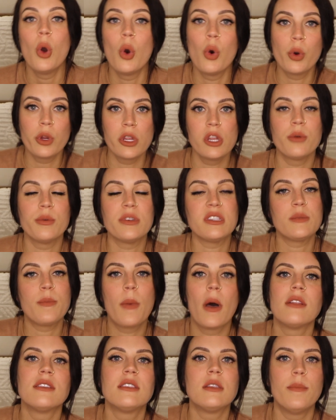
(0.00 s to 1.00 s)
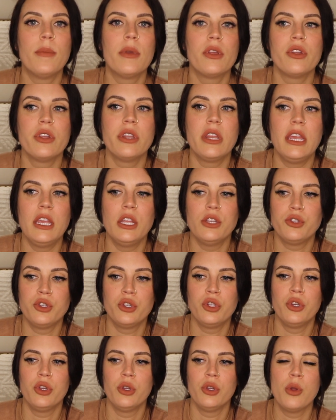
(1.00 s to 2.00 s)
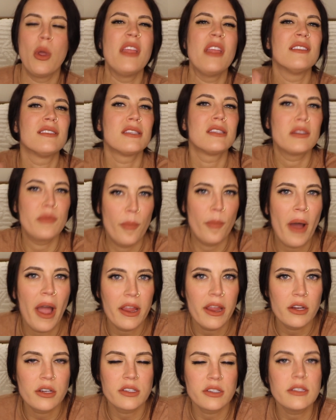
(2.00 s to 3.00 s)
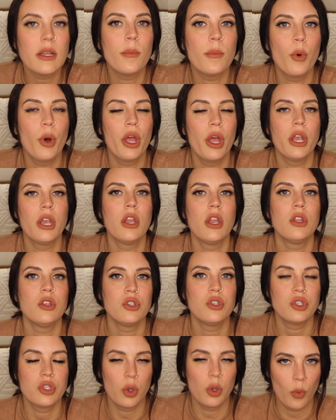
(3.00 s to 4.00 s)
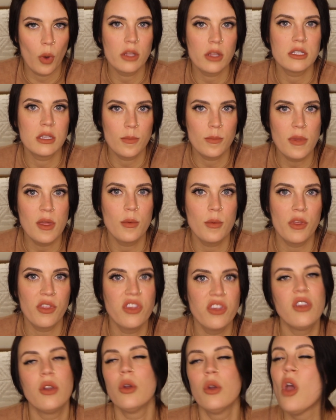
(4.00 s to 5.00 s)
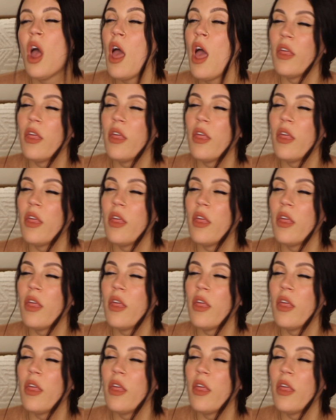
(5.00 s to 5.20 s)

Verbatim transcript: or your responsibility to inspire someone to want to be with you.